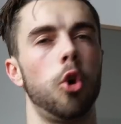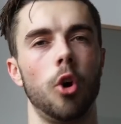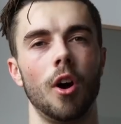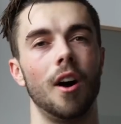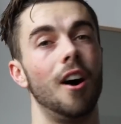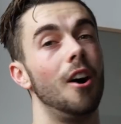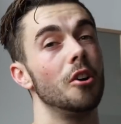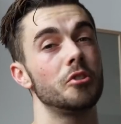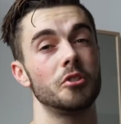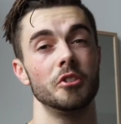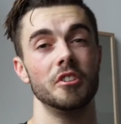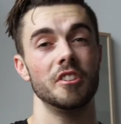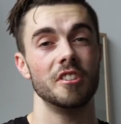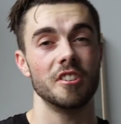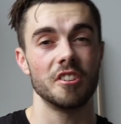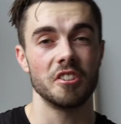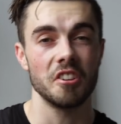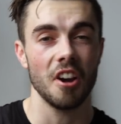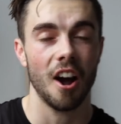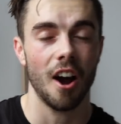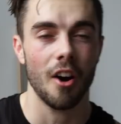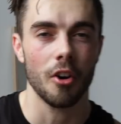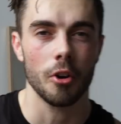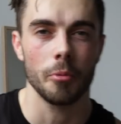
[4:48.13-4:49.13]
Also need to
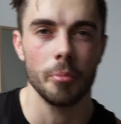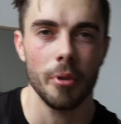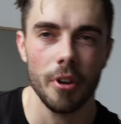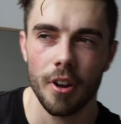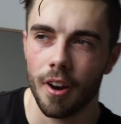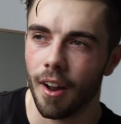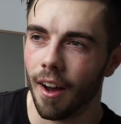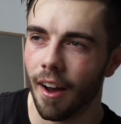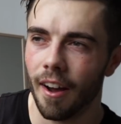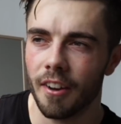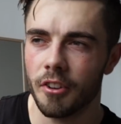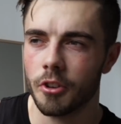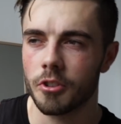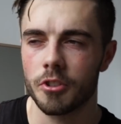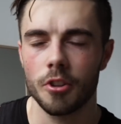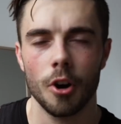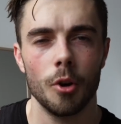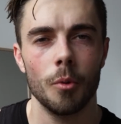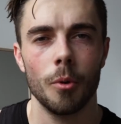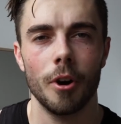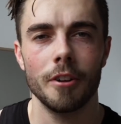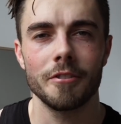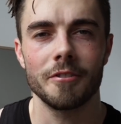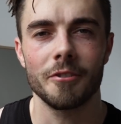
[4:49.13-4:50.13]
shower, but I just don't want